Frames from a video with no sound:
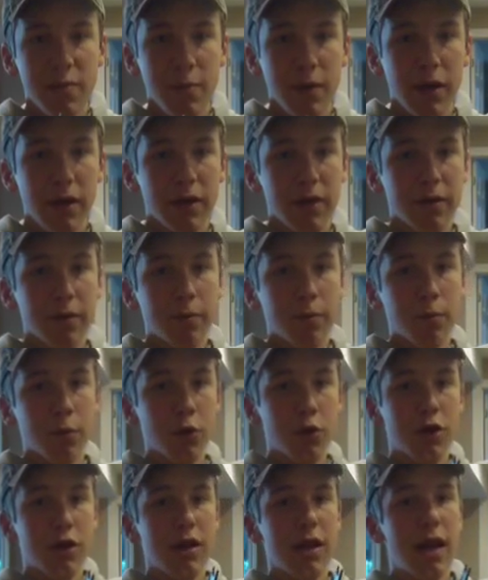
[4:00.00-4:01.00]
button,
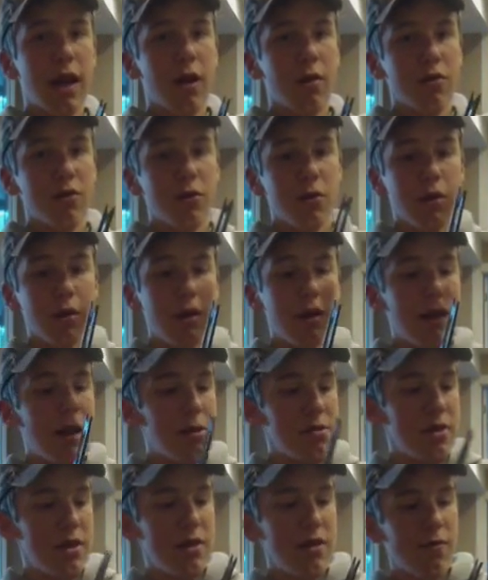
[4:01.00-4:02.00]
push it down so it
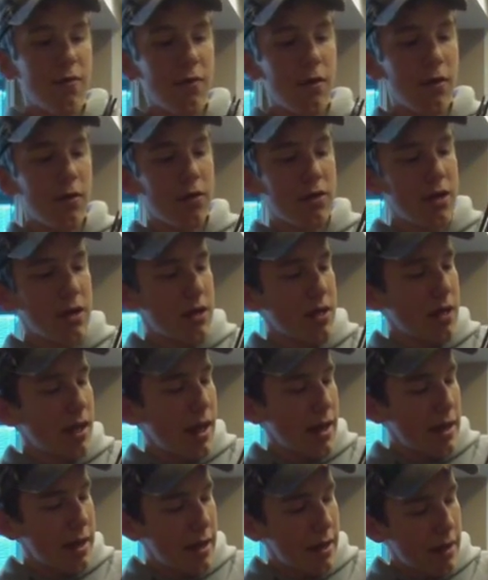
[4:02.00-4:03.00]
allows it to
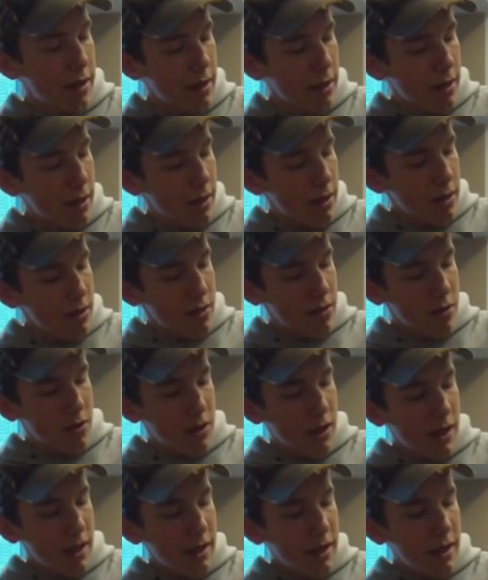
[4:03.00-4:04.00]
slide in. So
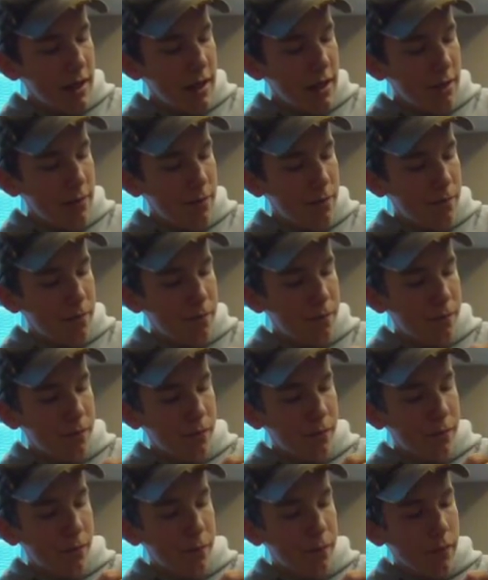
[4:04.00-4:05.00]
slide it in,
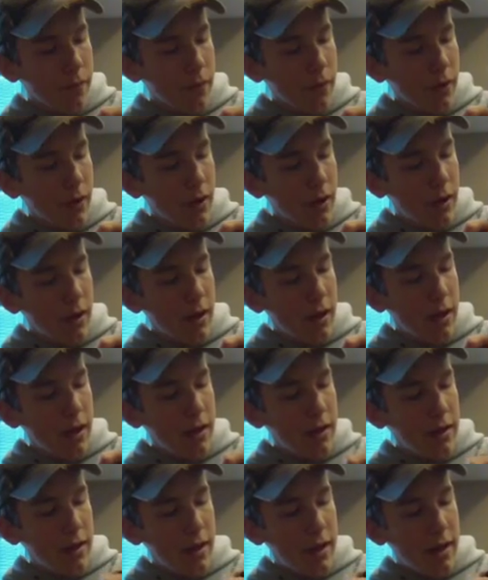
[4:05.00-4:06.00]

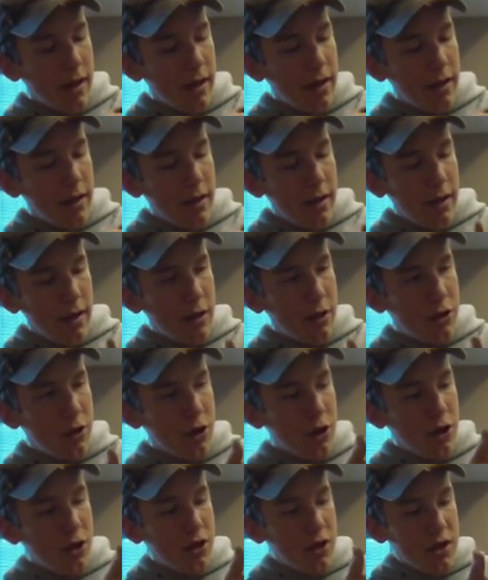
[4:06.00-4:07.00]
and then it
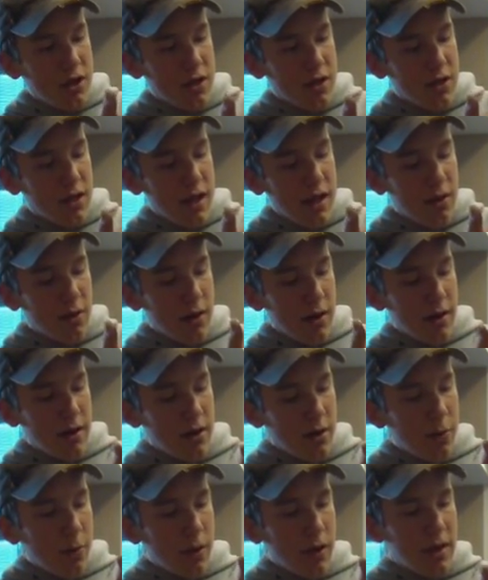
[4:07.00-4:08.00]
should just slide right
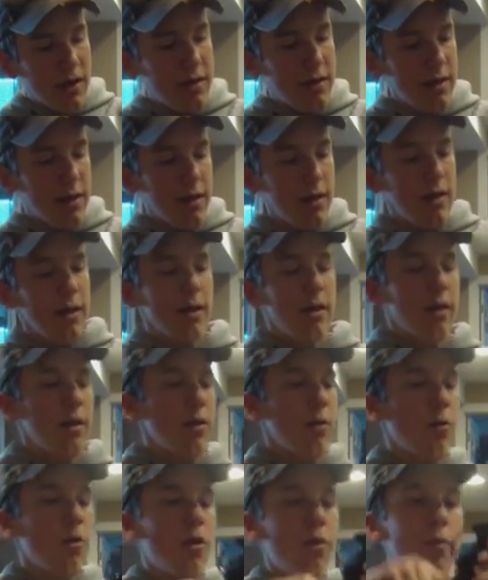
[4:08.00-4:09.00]
into place.
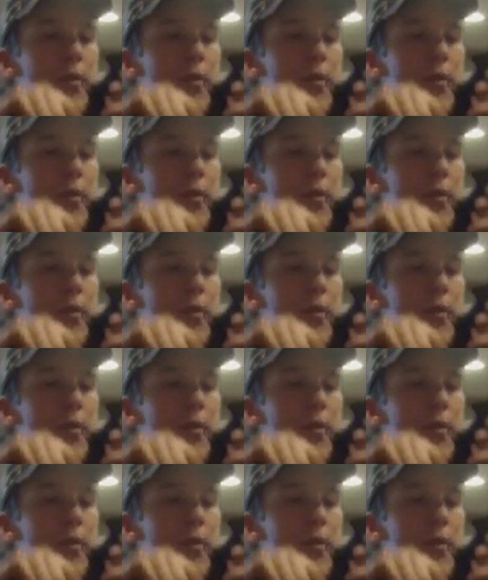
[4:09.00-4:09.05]
You want to